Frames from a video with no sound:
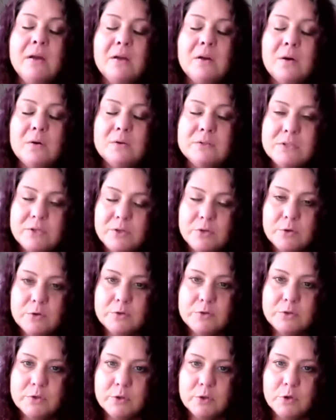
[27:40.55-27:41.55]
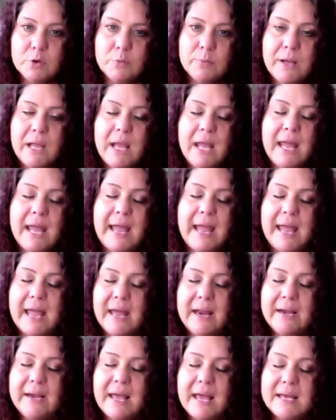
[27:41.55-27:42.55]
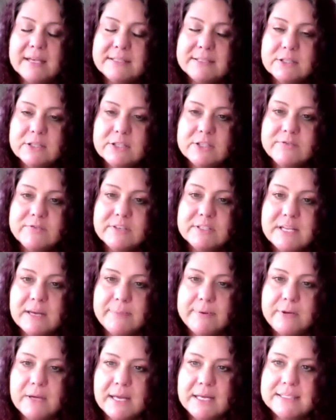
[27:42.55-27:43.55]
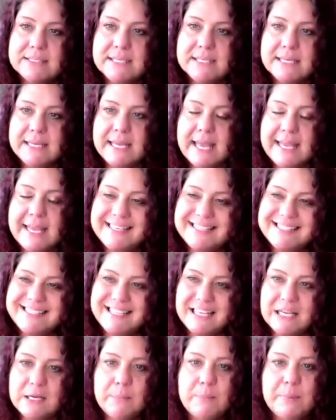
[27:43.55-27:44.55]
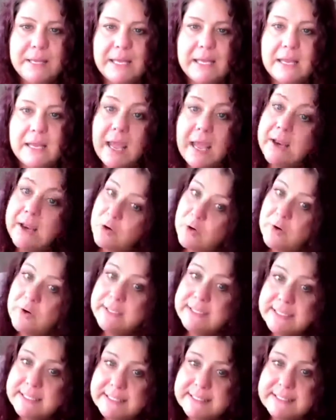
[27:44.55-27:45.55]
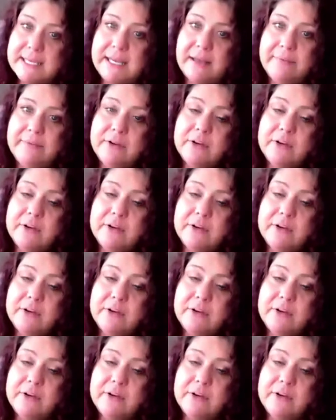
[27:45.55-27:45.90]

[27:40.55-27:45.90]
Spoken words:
go to YouTube and search for WLTK-DB, and you're going to see it.